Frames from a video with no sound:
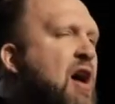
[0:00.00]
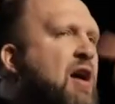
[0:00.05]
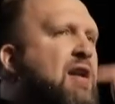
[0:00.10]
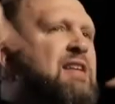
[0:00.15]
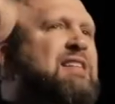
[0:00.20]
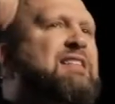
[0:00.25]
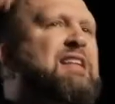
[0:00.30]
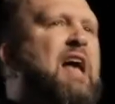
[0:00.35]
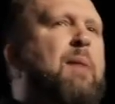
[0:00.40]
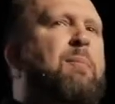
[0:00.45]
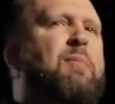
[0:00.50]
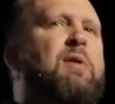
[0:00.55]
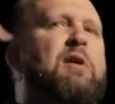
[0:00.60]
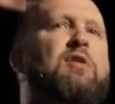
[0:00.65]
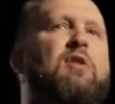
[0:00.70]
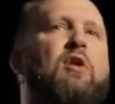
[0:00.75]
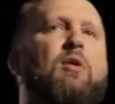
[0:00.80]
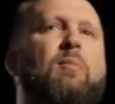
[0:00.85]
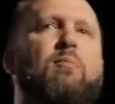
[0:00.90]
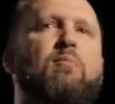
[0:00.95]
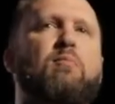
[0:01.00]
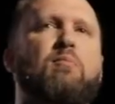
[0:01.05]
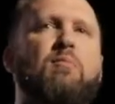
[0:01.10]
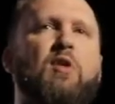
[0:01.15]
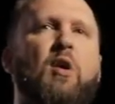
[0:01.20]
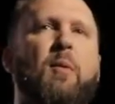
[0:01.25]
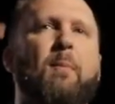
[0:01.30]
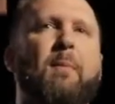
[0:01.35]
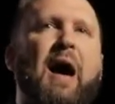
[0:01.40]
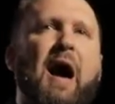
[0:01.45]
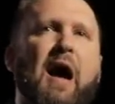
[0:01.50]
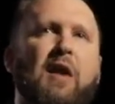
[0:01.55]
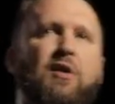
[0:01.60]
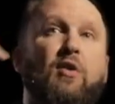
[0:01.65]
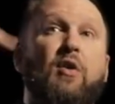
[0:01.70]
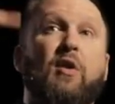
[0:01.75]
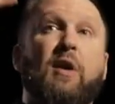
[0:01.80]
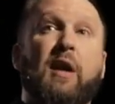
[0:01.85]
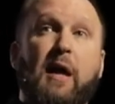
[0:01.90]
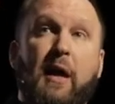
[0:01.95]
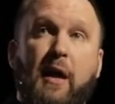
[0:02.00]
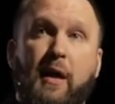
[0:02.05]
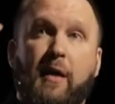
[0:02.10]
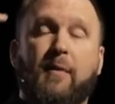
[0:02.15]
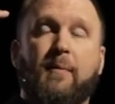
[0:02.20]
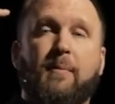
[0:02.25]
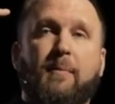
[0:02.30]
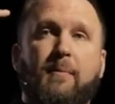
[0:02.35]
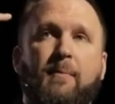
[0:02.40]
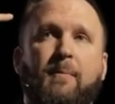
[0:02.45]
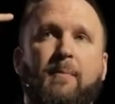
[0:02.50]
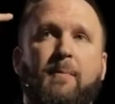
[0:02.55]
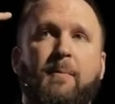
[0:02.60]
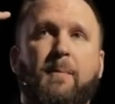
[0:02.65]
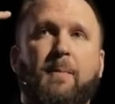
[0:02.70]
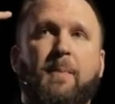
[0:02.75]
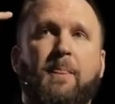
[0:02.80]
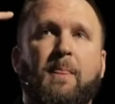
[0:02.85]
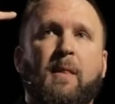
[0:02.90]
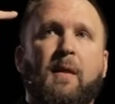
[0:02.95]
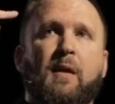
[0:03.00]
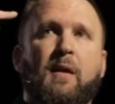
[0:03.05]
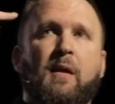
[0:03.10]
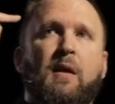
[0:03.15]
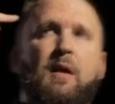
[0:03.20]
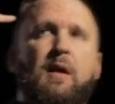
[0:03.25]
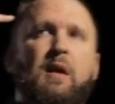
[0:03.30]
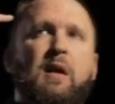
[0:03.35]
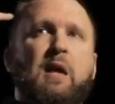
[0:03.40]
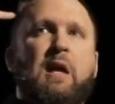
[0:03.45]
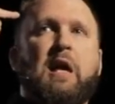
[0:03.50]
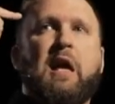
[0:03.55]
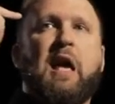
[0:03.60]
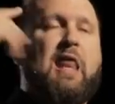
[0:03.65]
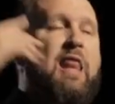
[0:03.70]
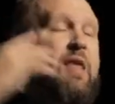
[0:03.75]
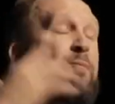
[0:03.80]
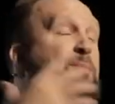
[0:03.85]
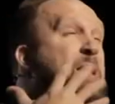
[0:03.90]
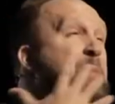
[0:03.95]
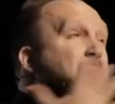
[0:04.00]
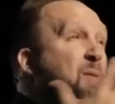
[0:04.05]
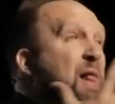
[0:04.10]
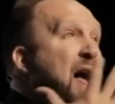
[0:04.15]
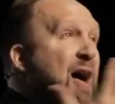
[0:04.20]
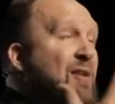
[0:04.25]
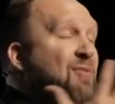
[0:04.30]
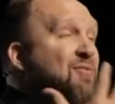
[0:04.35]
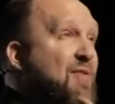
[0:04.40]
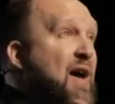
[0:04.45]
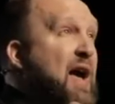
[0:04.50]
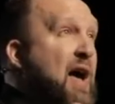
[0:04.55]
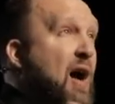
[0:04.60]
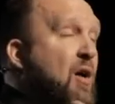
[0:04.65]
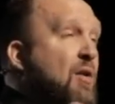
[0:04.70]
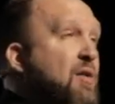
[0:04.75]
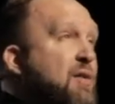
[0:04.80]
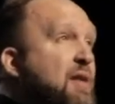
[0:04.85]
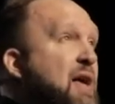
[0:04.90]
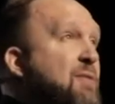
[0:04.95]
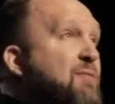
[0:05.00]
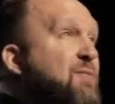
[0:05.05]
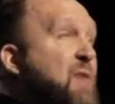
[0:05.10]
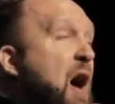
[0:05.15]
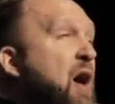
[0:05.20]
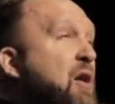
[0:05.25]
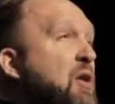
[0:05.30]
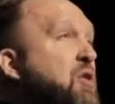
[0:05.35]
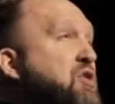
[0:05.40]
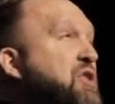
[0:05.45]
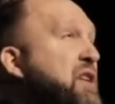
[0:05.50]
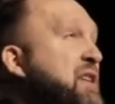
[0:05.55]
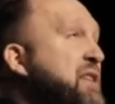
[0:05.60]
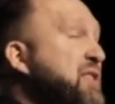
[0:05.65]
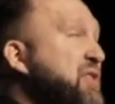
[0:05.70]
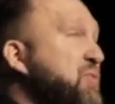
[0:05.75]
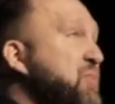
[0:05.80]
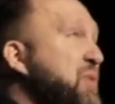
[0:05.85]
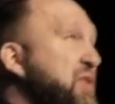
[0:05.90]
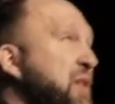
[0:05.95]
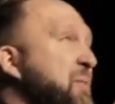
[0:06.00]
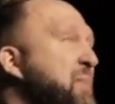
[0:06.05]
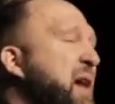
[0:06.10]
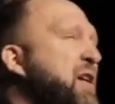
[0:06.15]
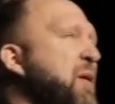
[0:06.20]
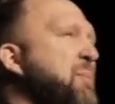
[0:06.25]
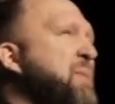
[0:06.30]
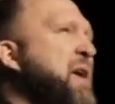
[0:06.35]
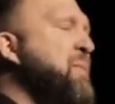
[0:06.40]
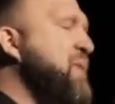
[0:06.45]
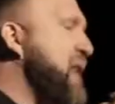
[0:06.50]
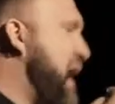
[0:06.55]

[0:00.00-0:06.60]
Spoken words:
discipling their mind or their head. And the people I've found that follow Jesus with their mind are people that have